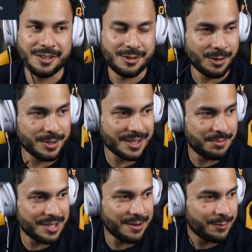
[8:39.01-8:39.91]
There's always going to
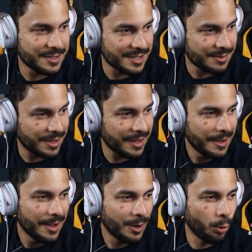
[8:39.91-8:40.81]
be differences, right?
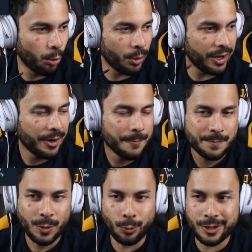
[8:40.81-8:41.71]
Or
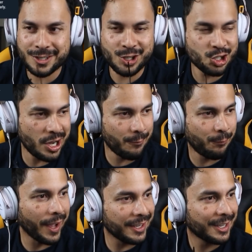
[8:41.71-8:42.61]
it's a shit
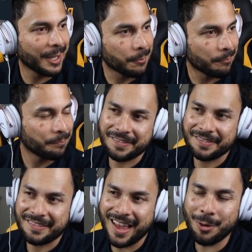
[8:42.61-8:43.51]
fighting game,
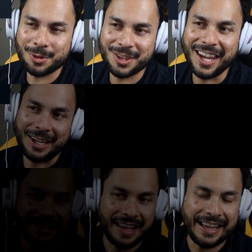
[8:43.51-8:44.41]
I would think.
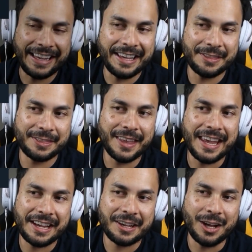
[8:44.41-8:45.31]
I can't
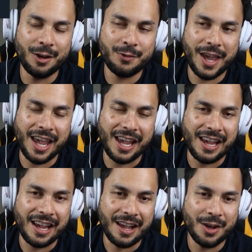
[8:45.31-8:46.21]
think of
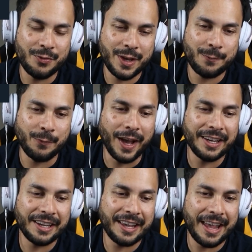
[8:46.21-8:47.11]
a
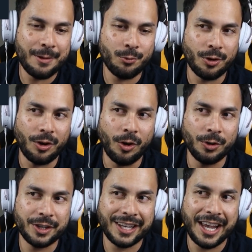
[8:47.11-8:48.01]
fighting game where
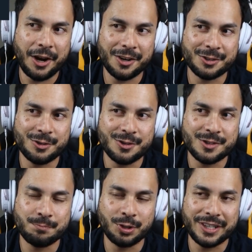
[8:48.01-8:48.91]
all the
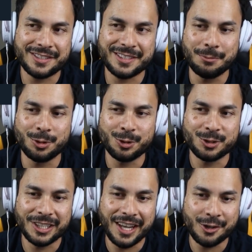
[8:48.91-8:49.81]
characters play
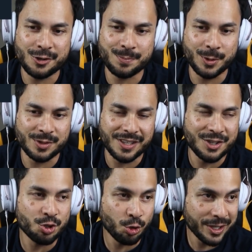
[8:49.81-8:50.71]
similarly and you're supposed to
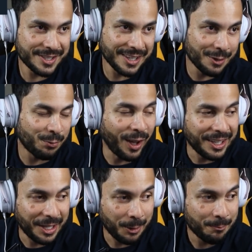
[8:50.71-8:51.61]
enjoy said
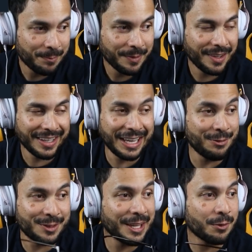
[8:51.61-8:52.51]
fighting game. I can't
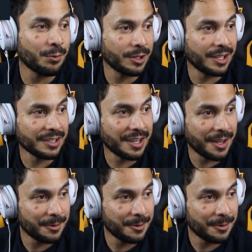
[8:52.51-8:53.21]
even think of one like that.